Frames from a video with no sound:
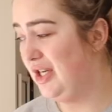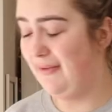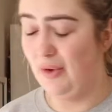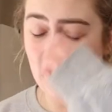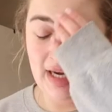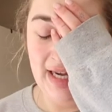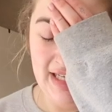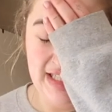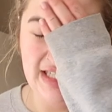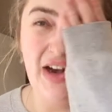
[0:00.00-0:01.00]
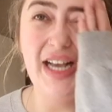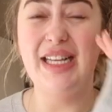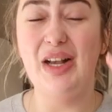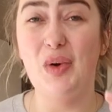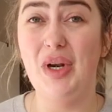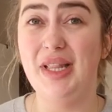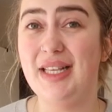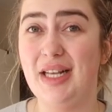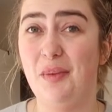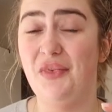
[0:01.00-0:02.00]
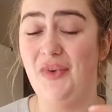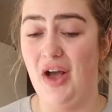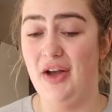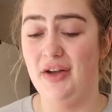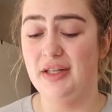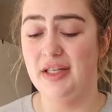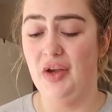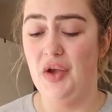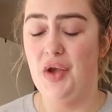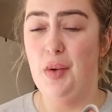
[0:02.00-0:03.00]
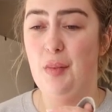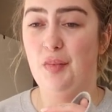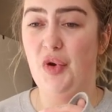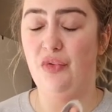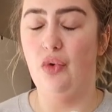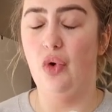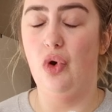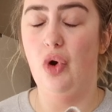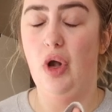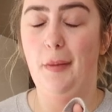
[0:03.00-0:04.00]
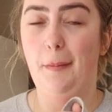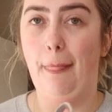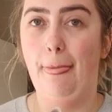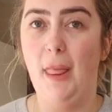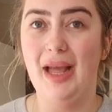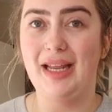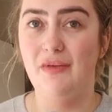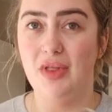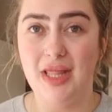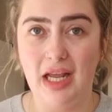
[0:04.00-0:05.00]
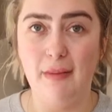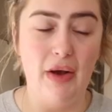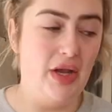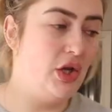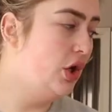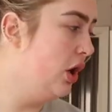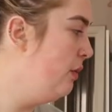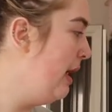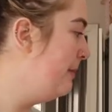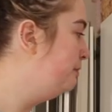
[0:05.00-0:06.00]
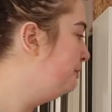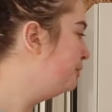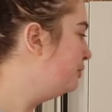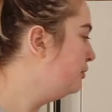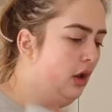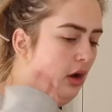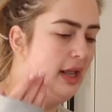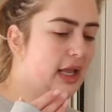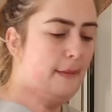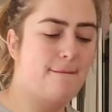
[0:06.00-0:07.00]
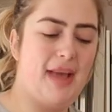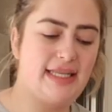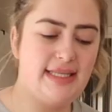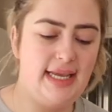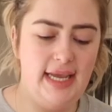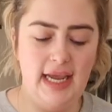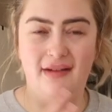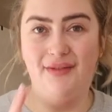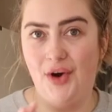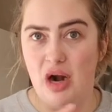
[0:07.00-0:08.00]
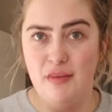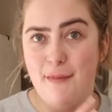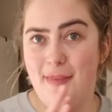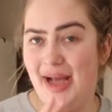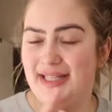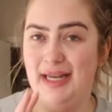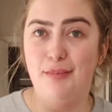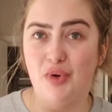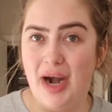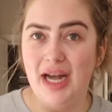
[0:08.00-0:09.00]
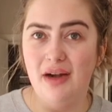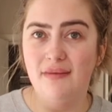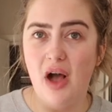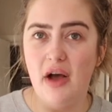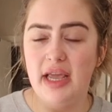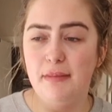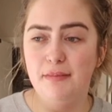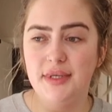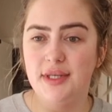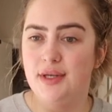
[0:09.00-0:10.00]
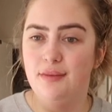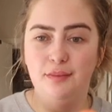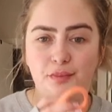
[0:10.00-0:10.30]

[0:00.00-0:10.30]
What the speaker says: just feels like I need to tidy all of this up first before I can even think about it. You know when, like, messy environment, messy brain vibes?